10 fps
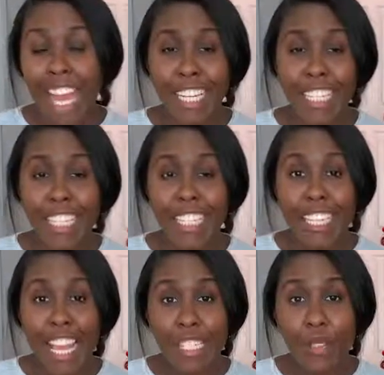and in
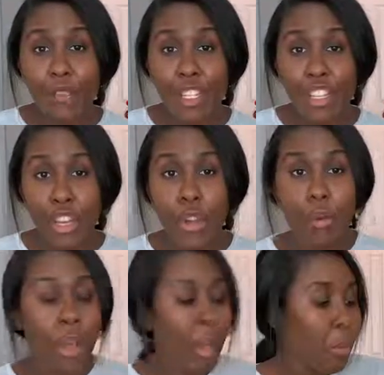today's
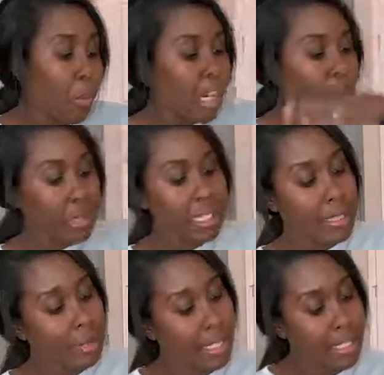video we're going
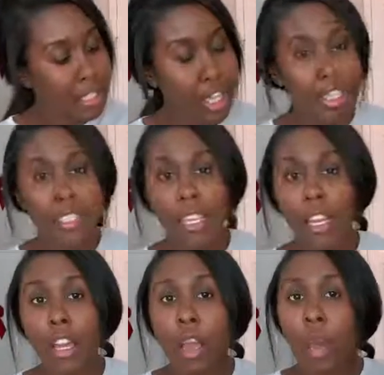to be
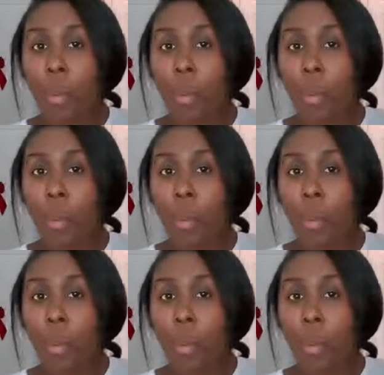discussing